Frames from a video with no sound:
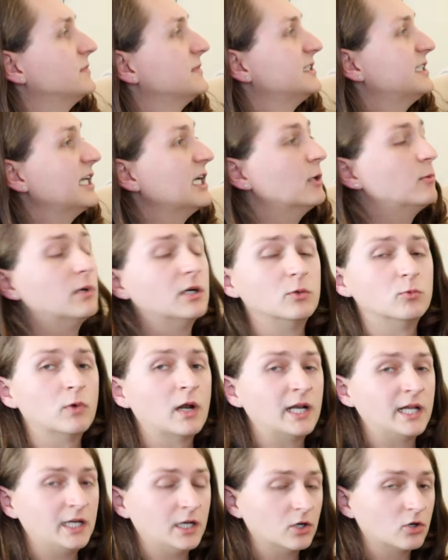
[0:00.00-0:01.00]
one
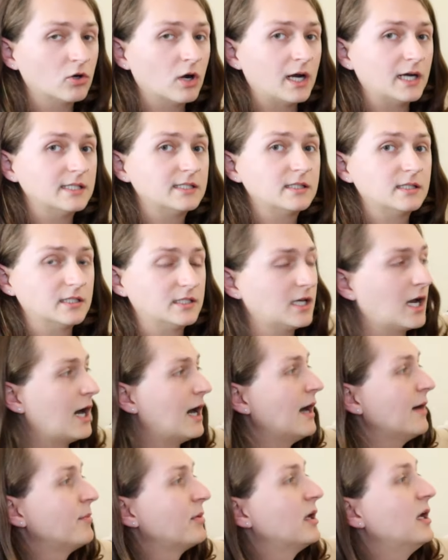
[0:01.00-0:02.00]
running across the
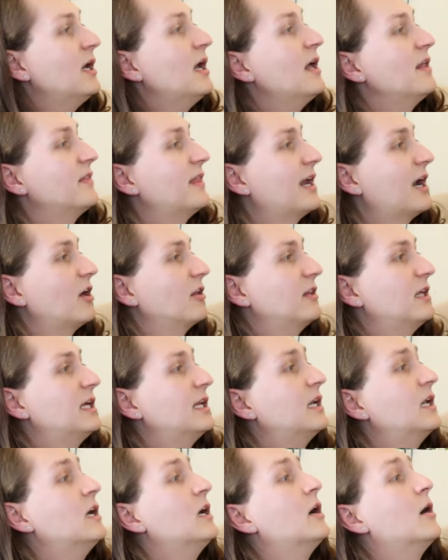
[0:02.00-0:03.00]
top that I'll
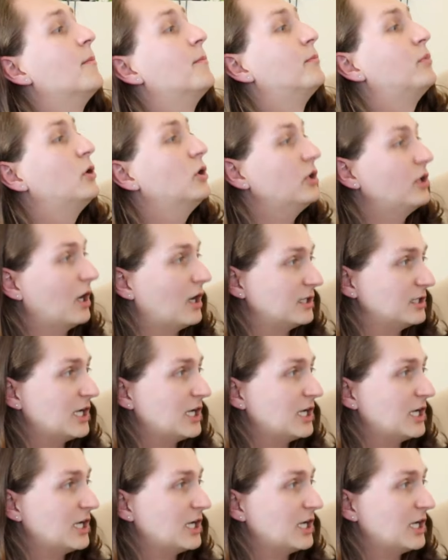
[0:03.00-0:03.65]
then put on